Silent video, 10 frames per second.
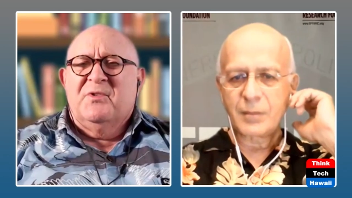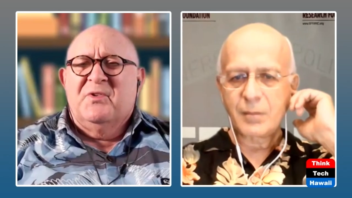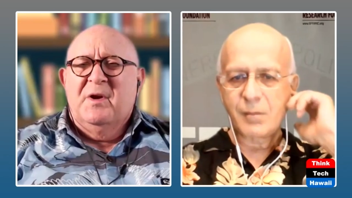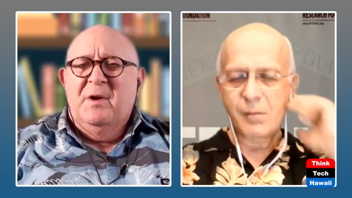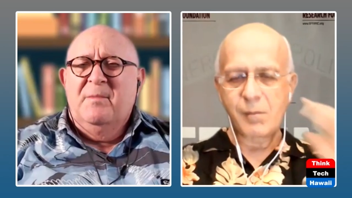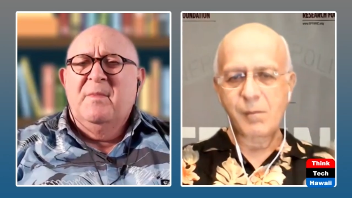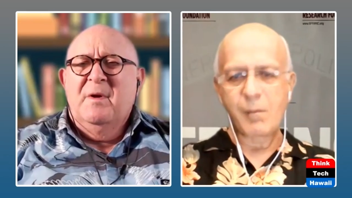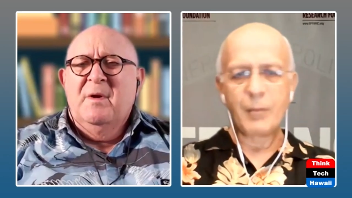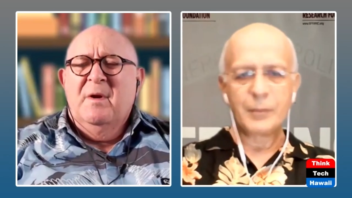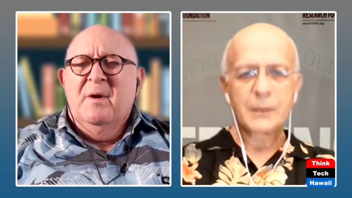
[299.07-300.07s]
Speaker 1: a city,
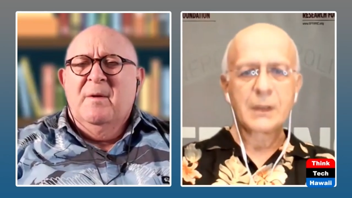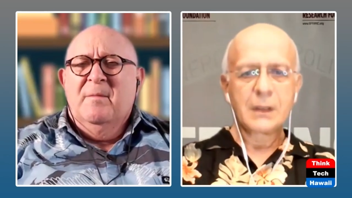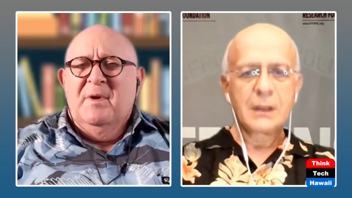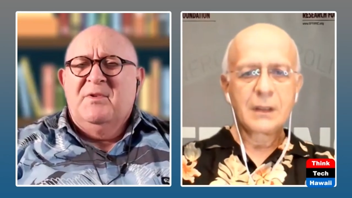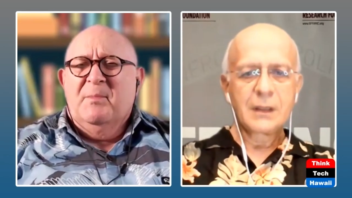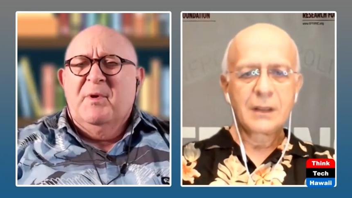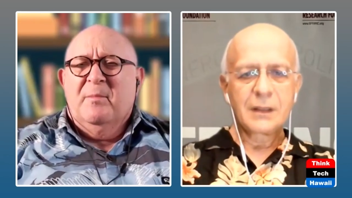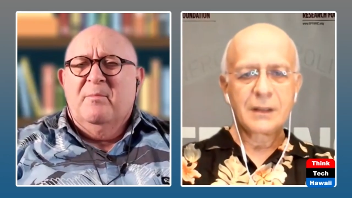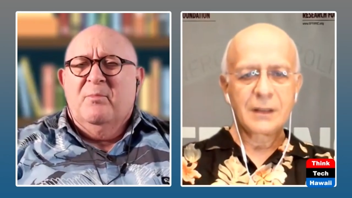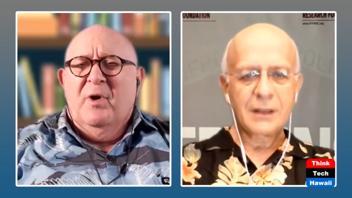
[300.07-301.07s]
that's a
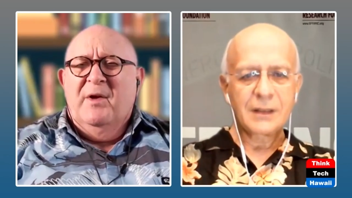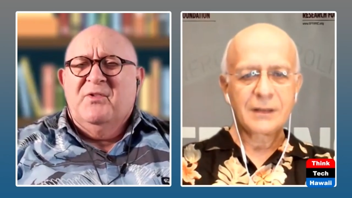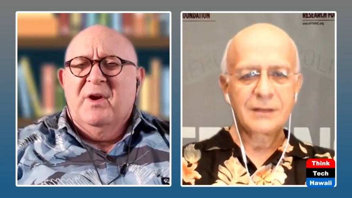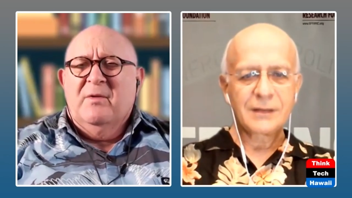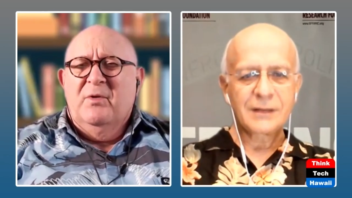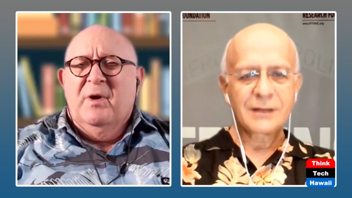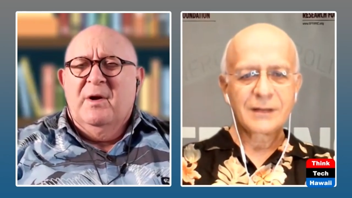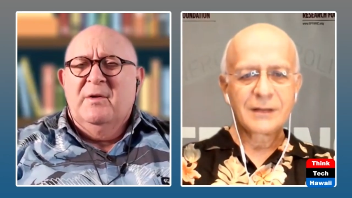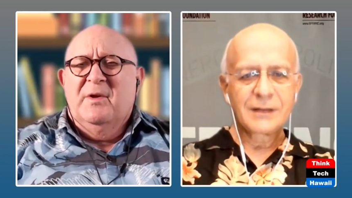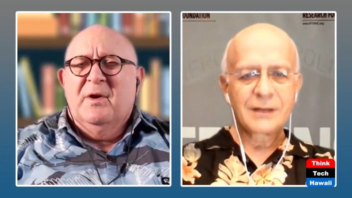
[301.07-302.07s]
big project. You got
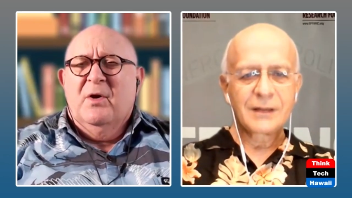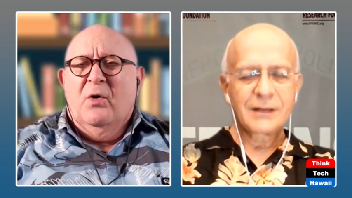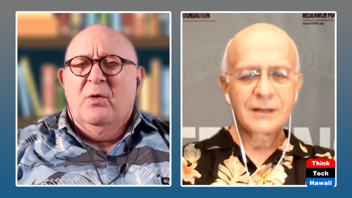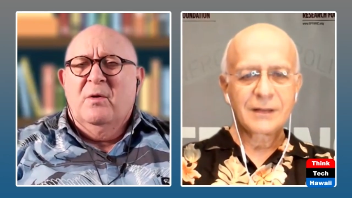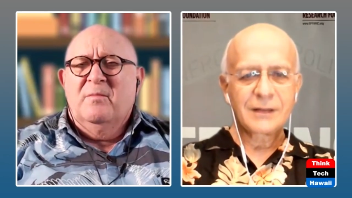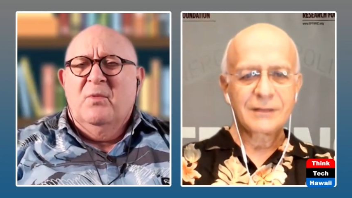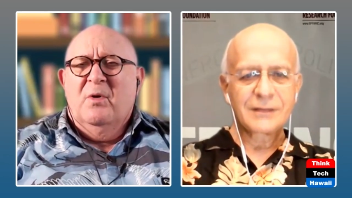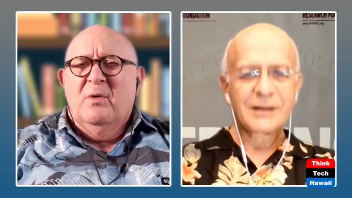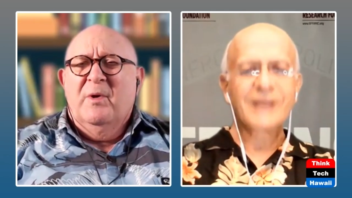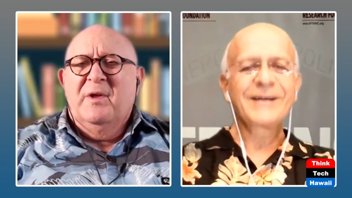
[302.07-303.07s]
to dig a hole
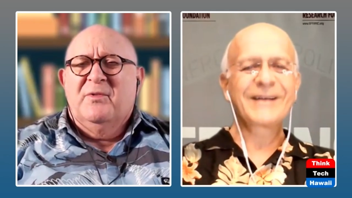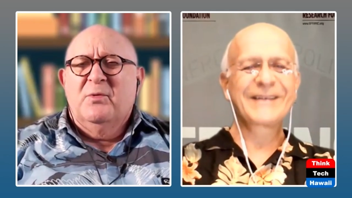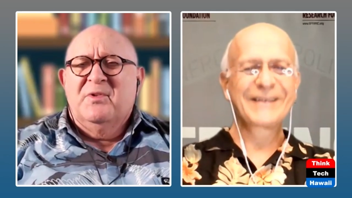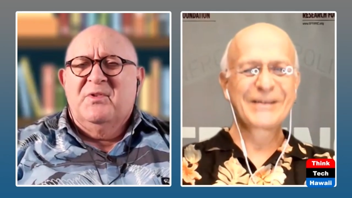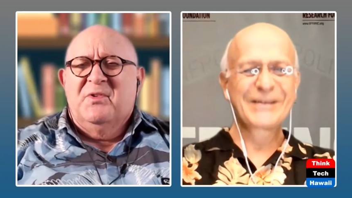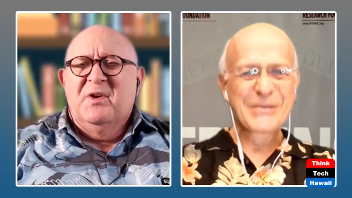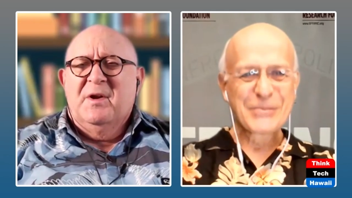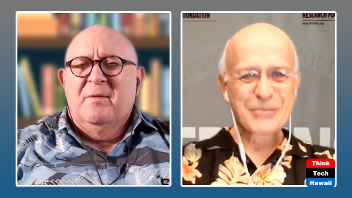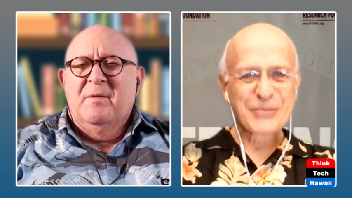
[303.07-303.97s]
all the way through the city.